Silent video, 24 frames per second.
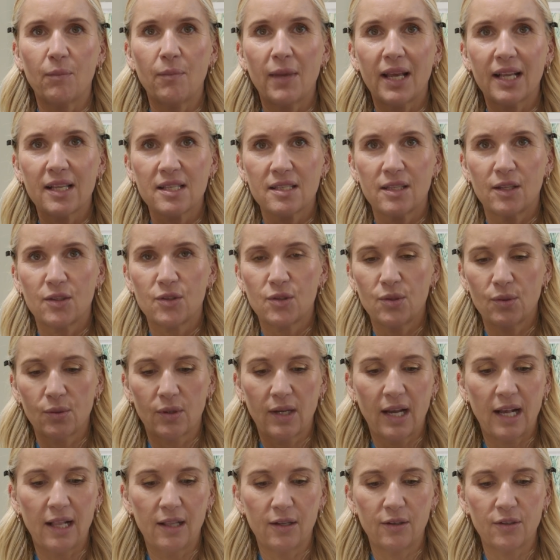mix the two
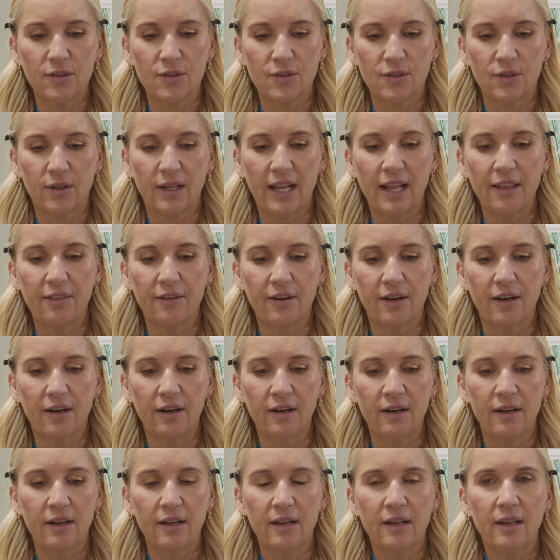colors
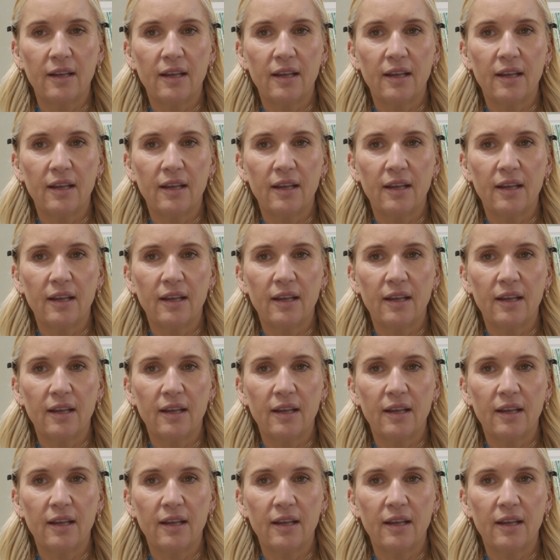together,